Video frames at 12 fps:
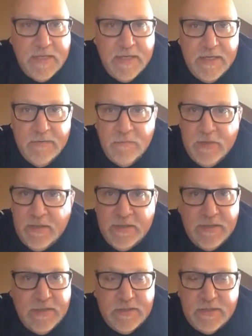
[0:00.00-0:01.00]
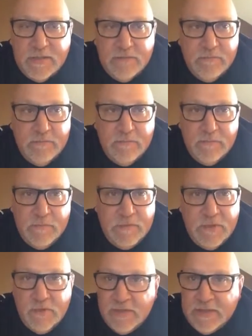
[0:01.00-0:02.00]
and we just
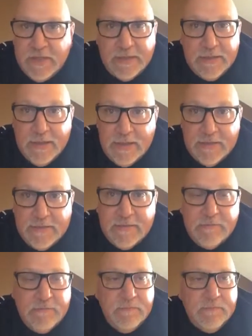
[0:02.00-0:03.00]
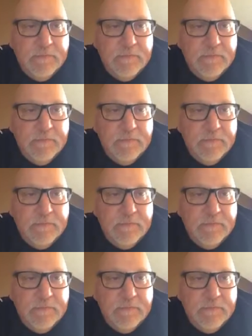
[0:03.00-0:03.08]
do the techniques.